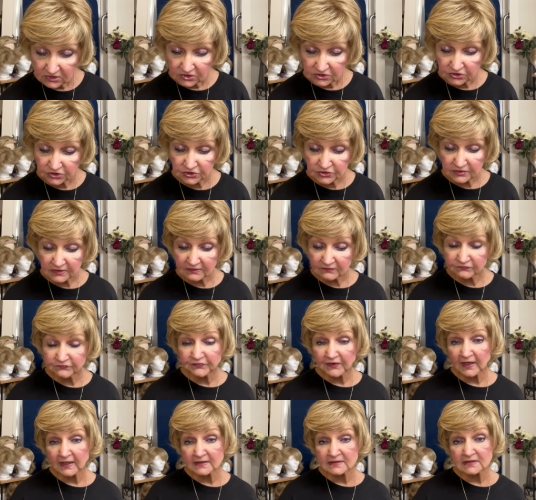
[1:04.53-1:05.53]
you can
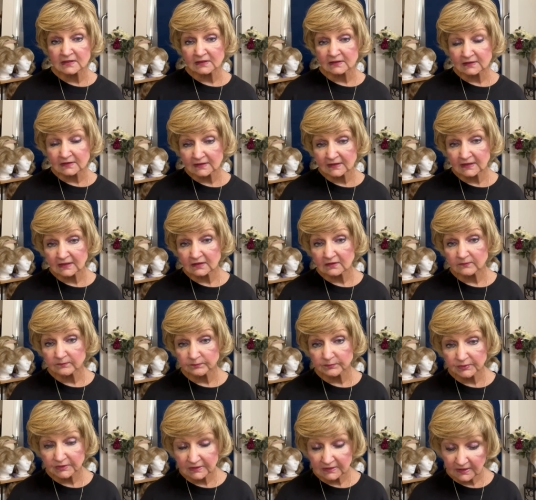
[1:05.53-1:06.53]
find a link
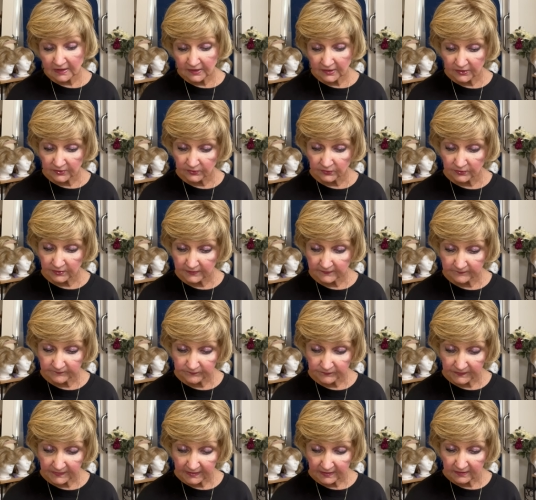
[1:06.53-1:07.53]
below
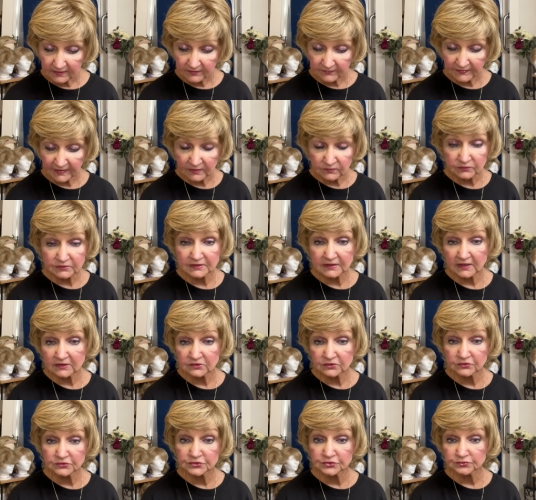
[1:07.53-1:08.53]
that will take
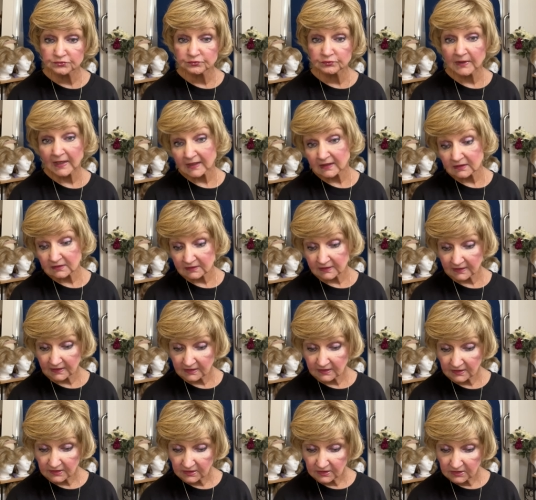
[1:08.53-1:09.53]
you
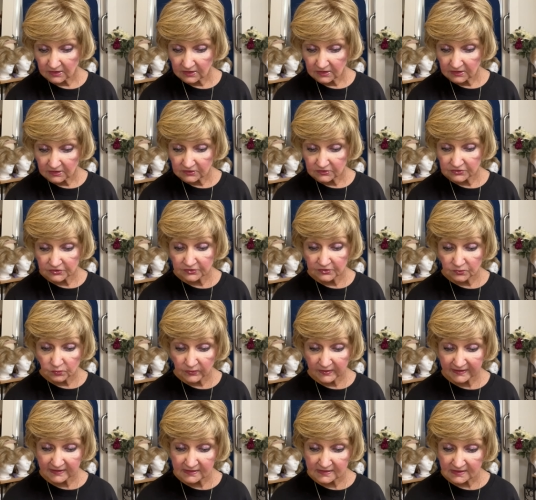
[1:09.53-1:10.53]
directly to the
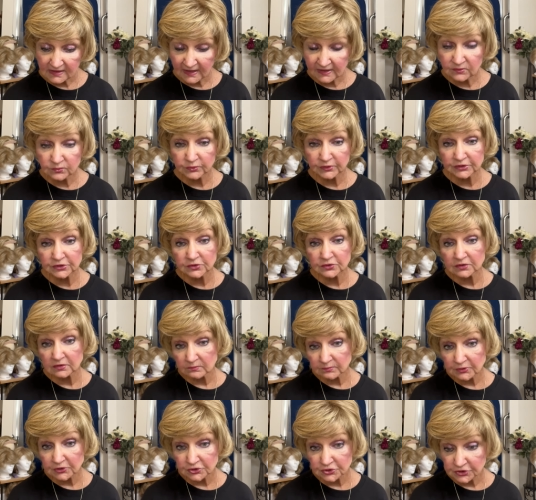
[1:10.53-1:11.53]
wig site where you can
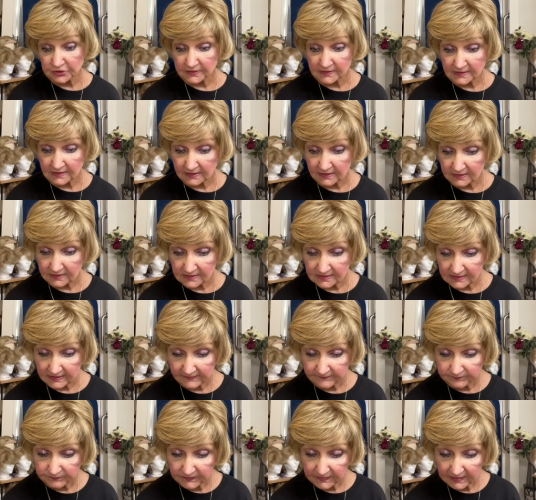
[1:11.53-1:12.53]
purchase these.
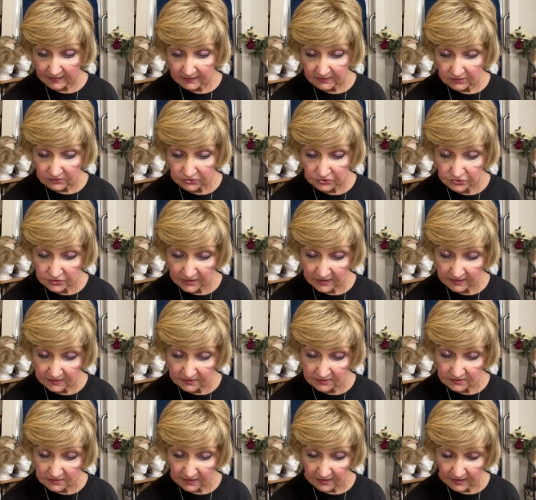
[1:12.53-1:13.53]
You
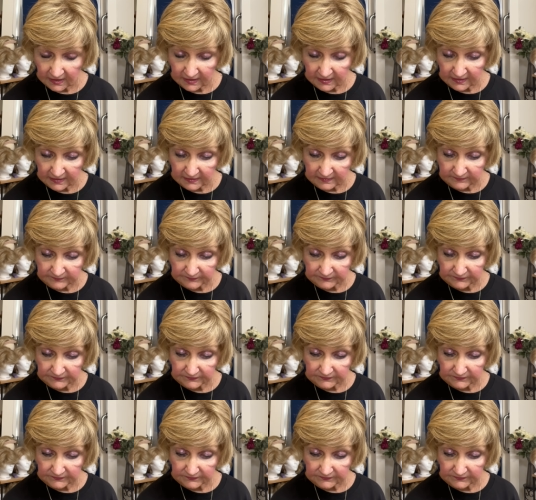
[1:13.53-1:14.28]
can, um,